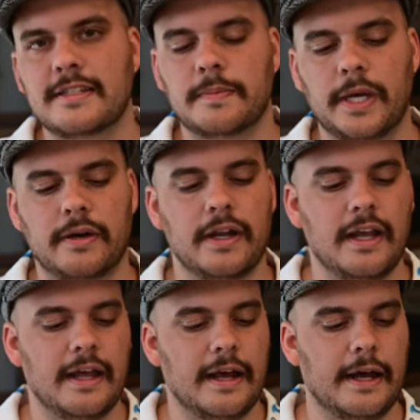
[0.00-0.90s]
It's about
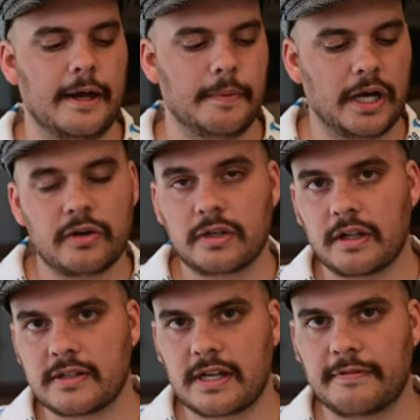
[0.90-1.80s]
um,
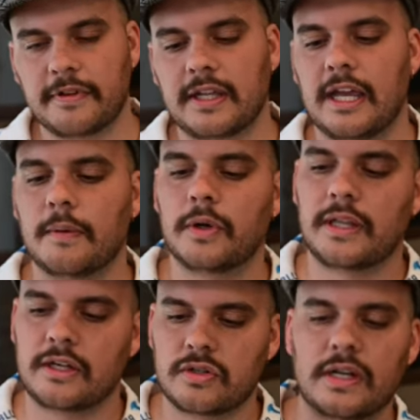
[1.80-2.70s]
$100 off for the camera,
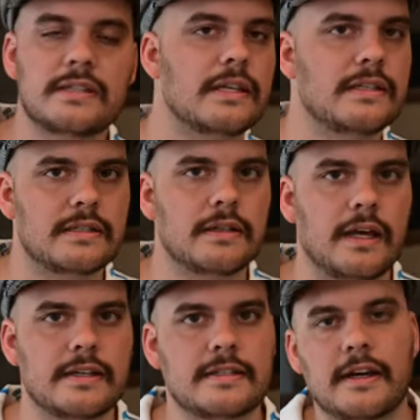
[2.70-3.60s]
that translates to a
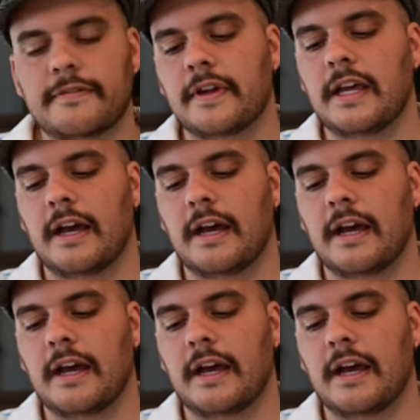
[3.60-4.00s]
lot of stuff.